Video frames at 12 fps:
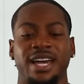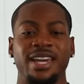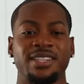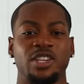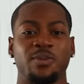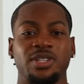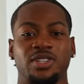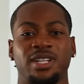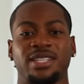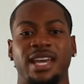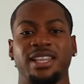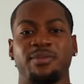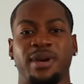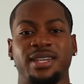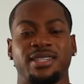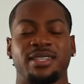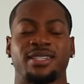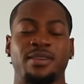I eat so much on a daily
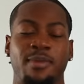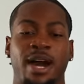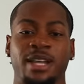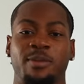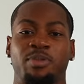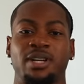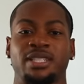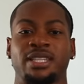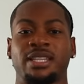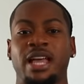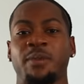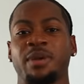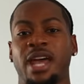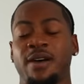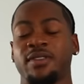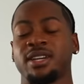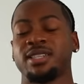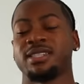basis, Symbiotic Plus has allowed me to
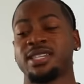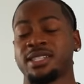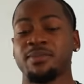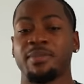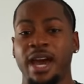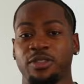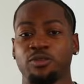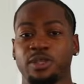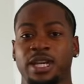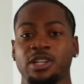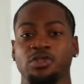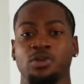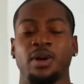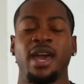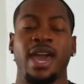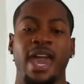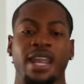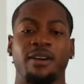have a consistent bathroom schedule,
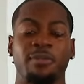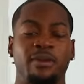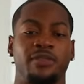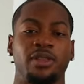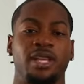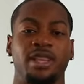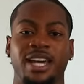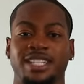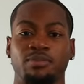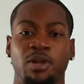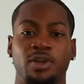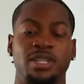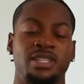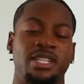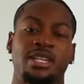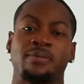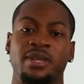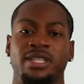and I've been feeling less bloated
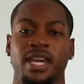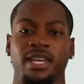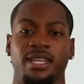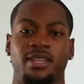since I've been taking